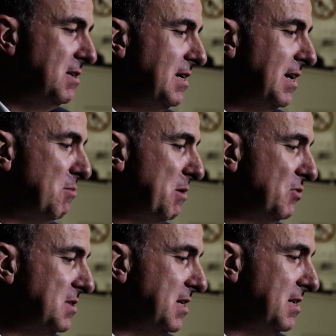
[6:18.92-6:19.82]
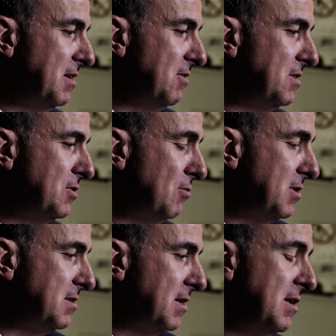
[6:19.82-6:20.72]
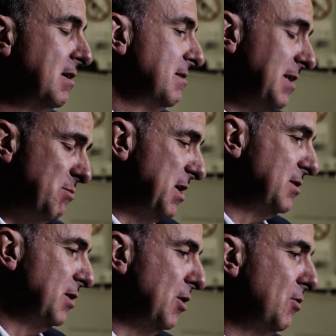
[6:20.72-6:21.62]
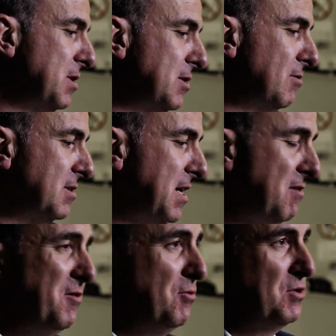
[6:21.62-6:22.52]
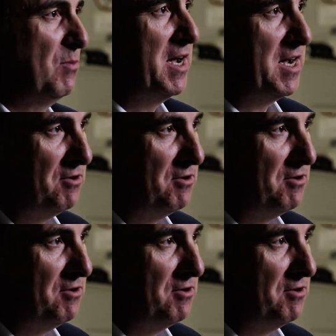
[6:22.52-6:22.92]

he came up with the idea and told us some years ago, he told us, hey, folks, why are